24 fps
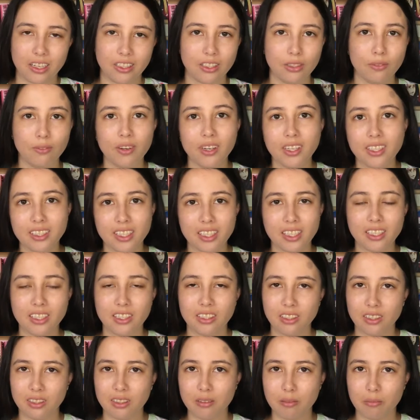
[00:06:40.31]
just very excited
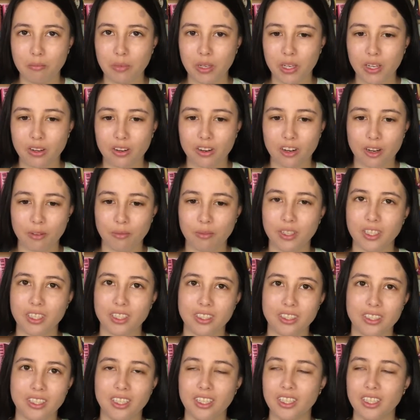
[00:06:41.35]
to pick her up because